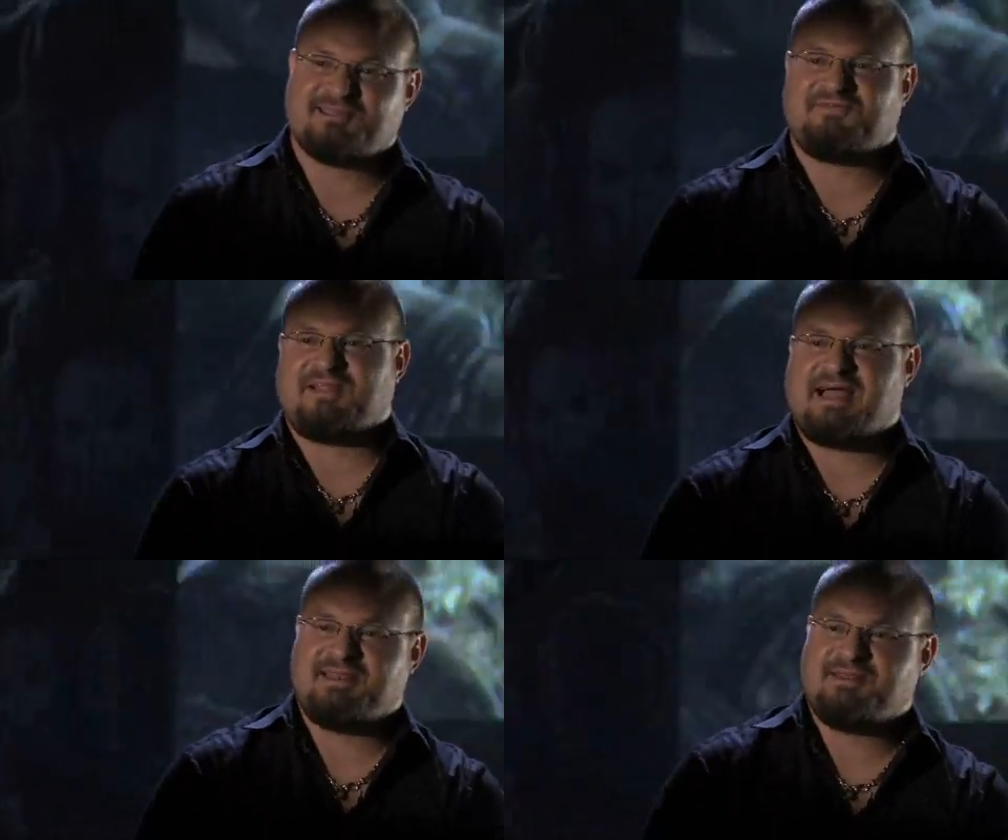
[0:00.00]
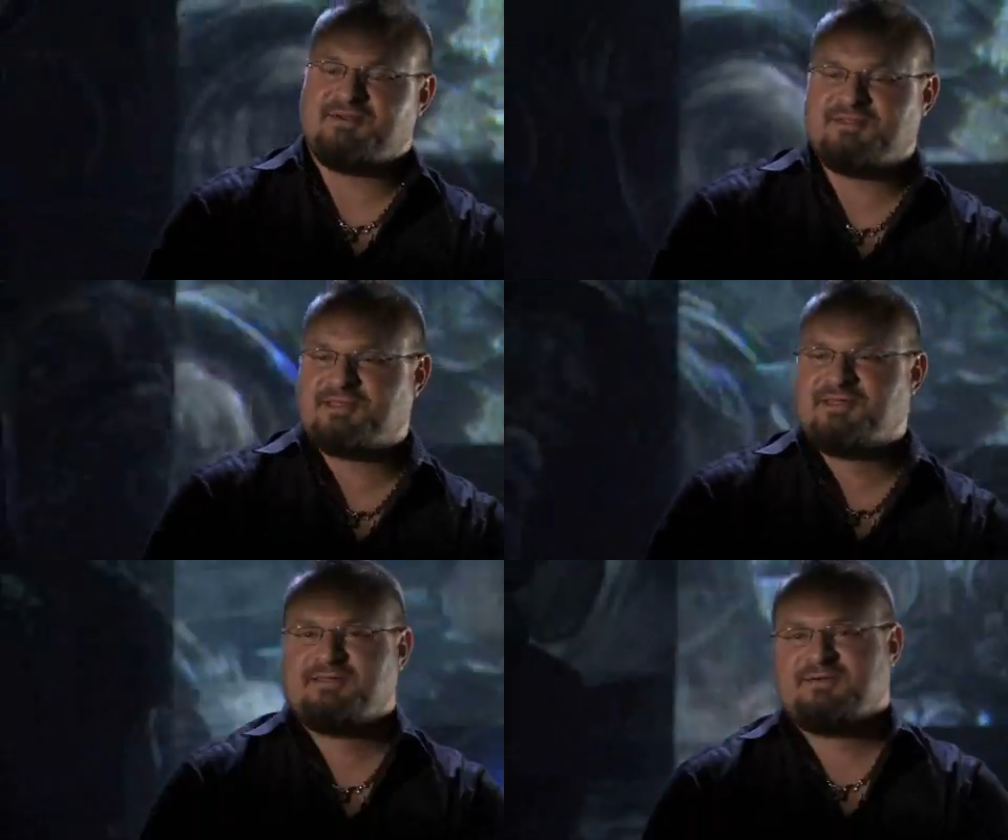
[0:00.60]
can just flatten
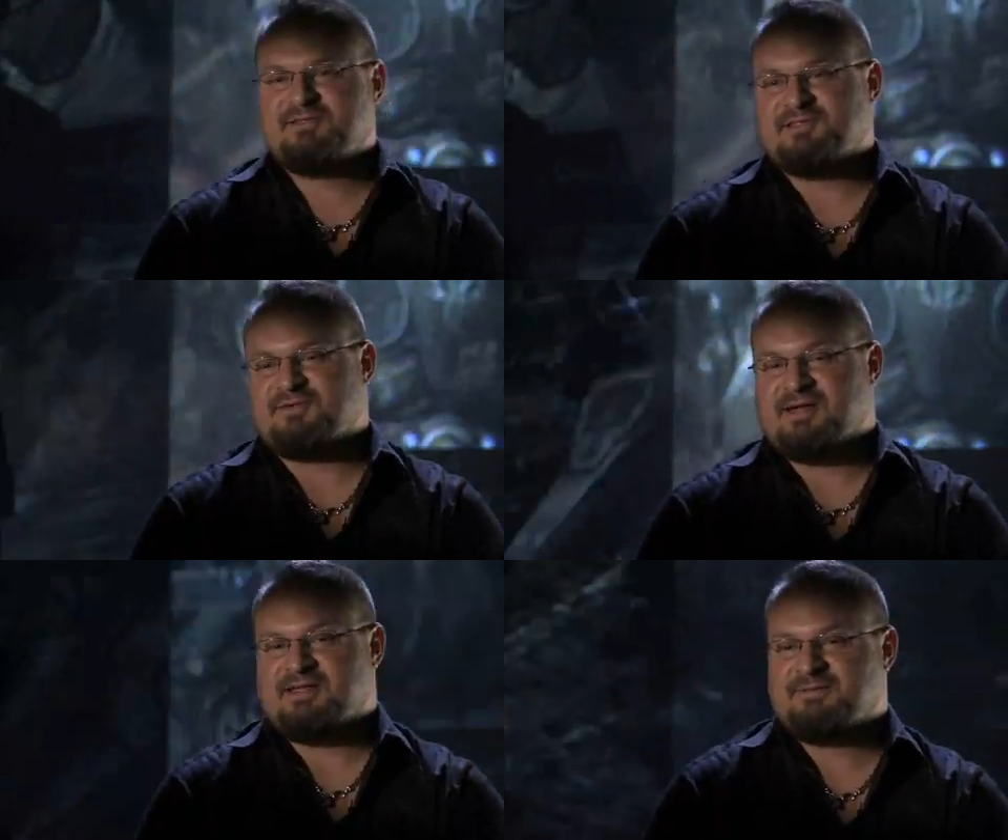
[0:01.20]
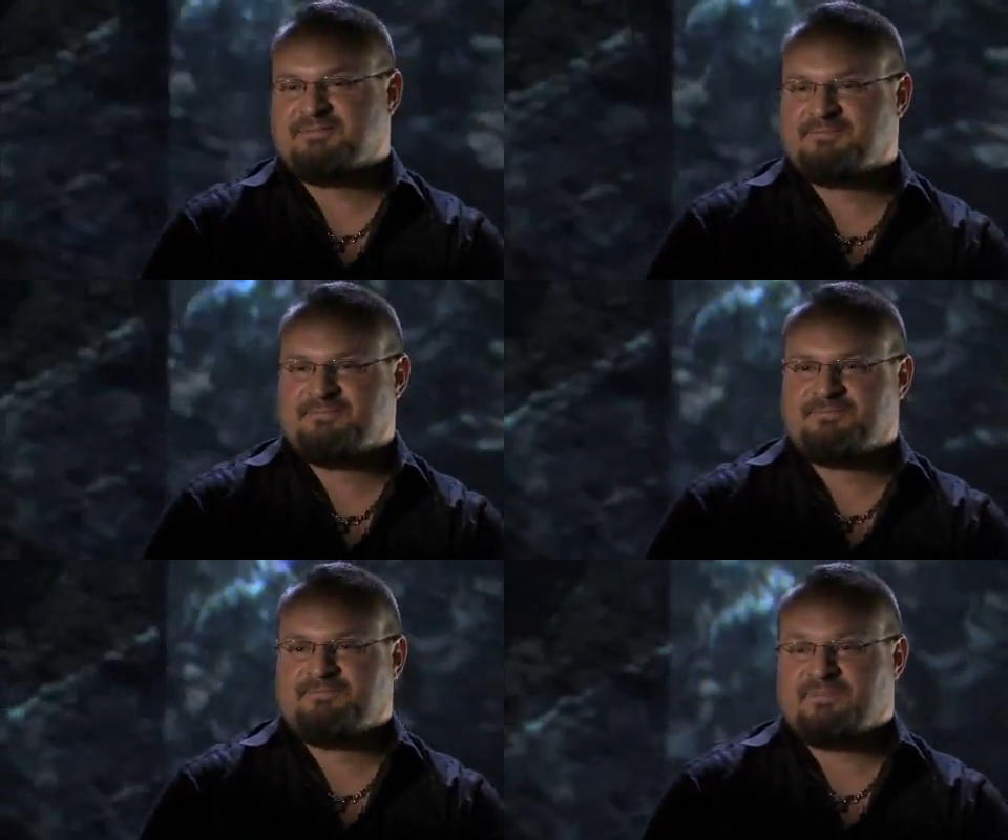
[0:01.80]
dudes, which is great.
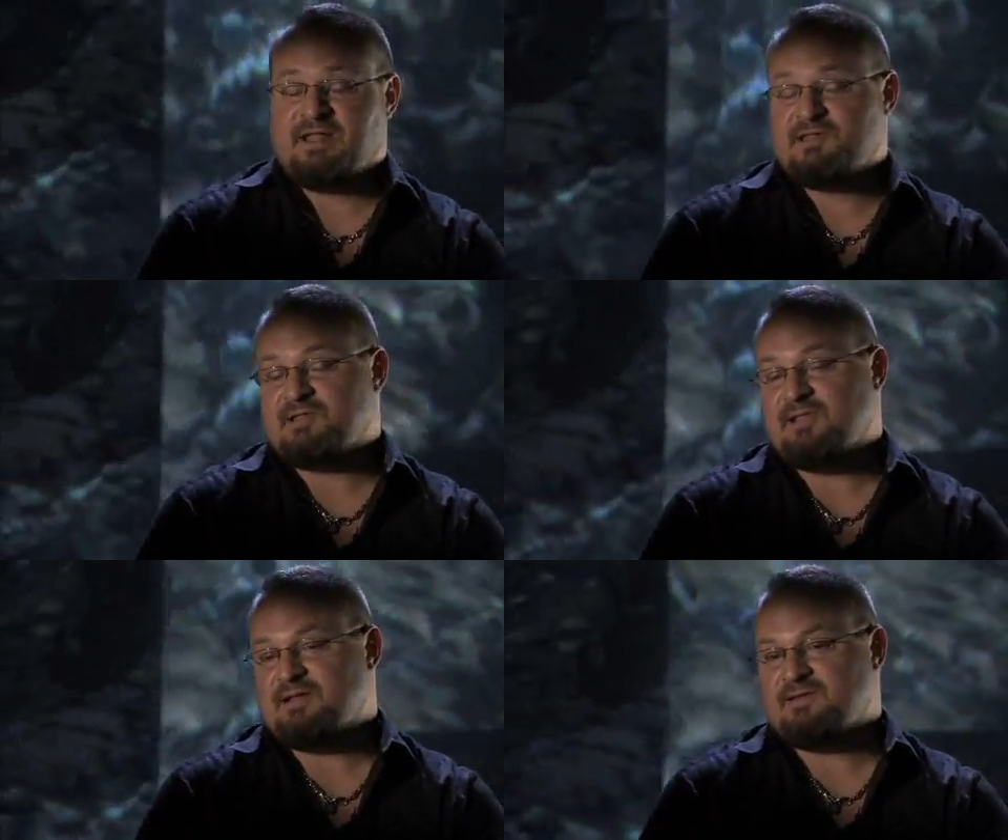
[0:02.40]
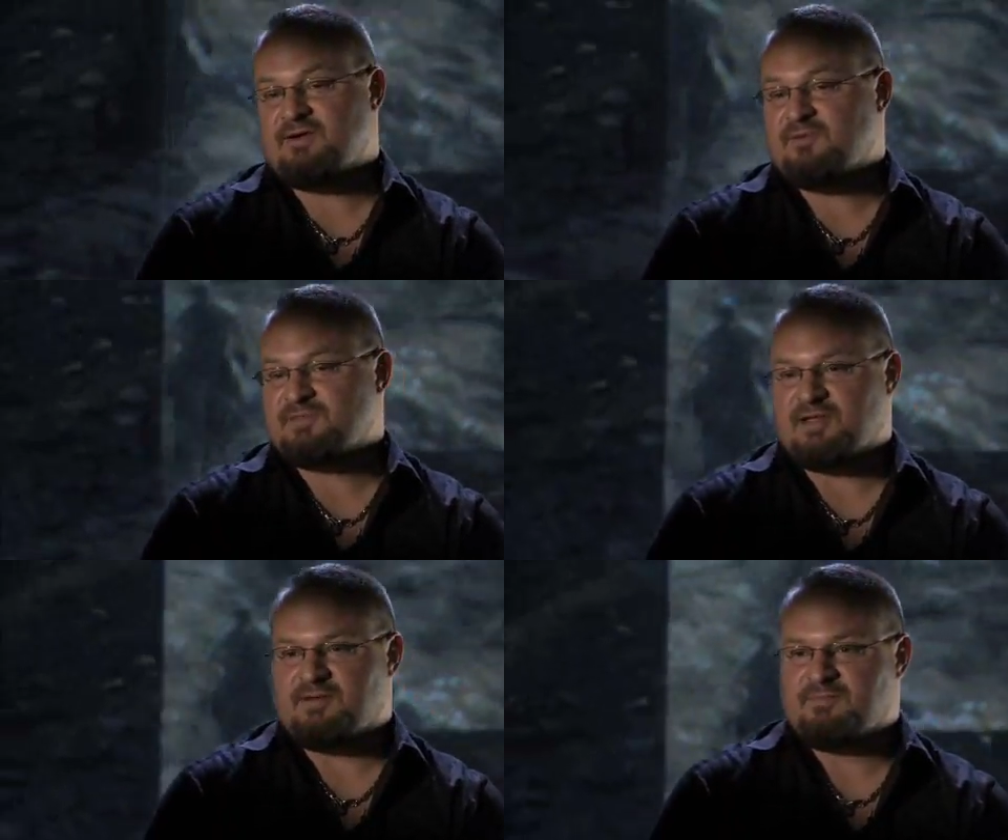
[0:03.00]
And I still like the
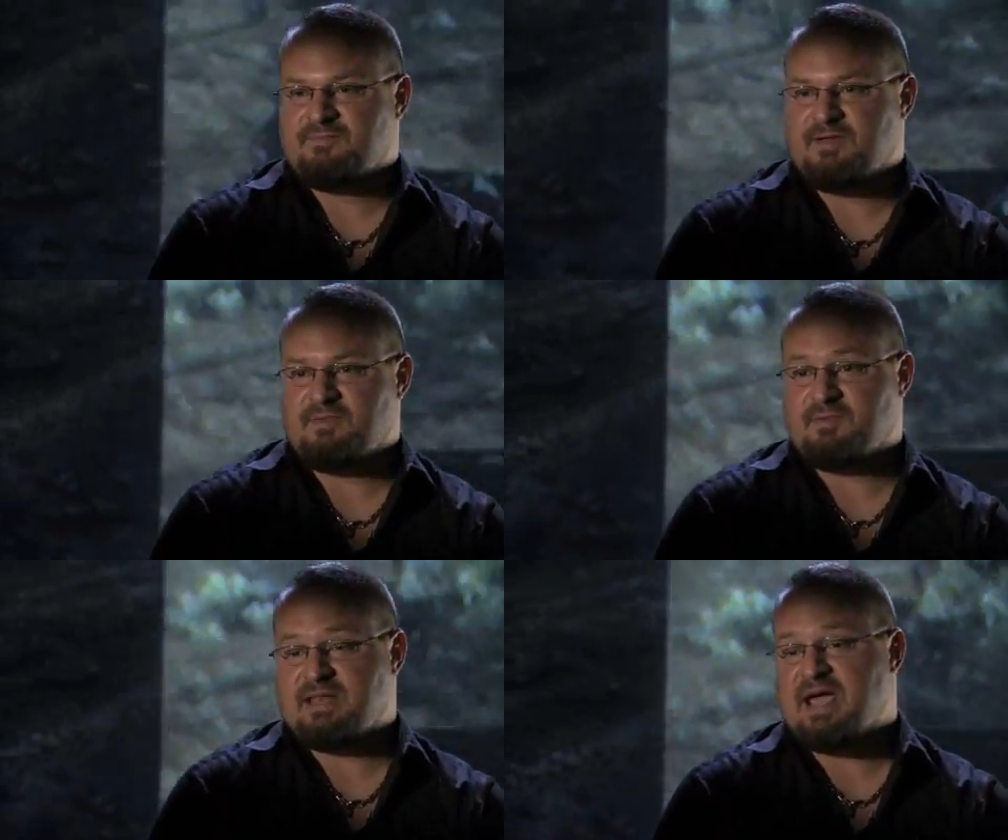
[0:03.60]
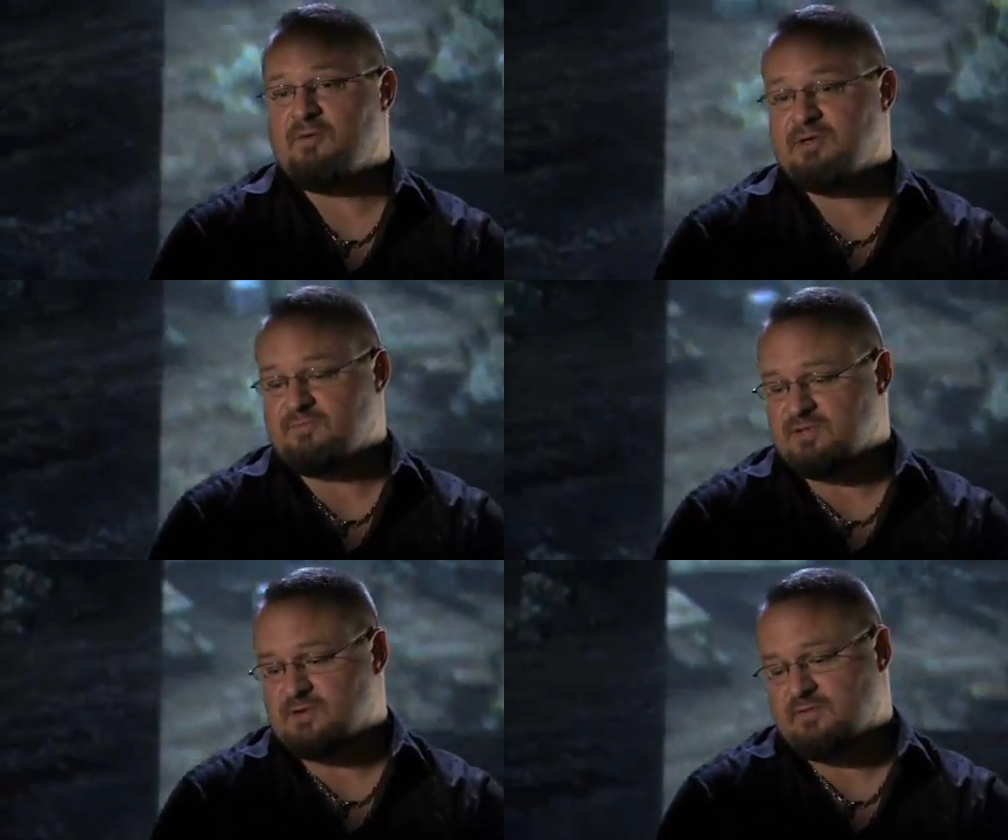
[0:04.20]
curb stomp. I mean, but now
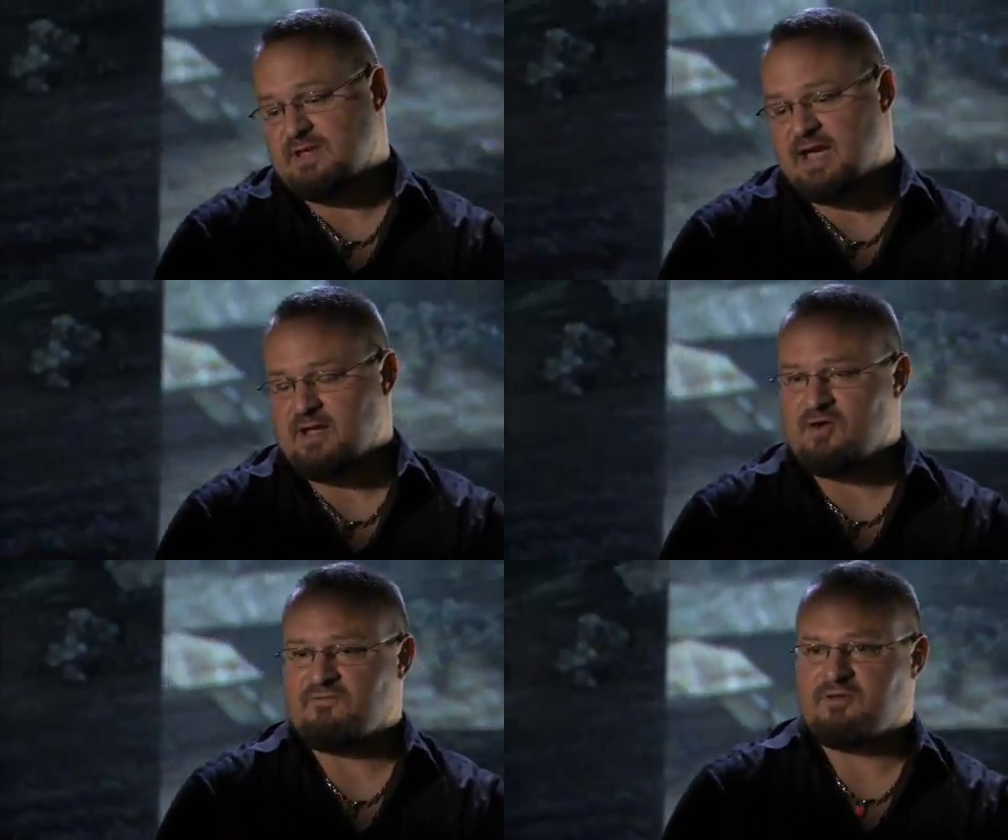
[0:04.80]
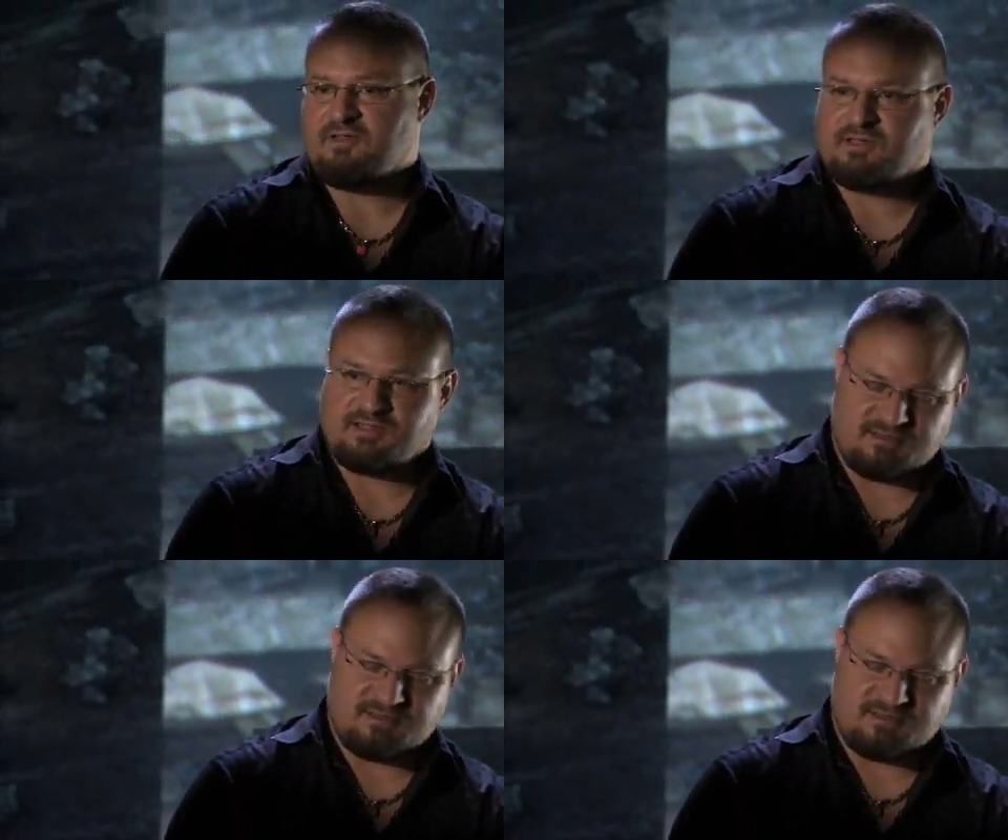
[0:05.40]
we turn the guy over and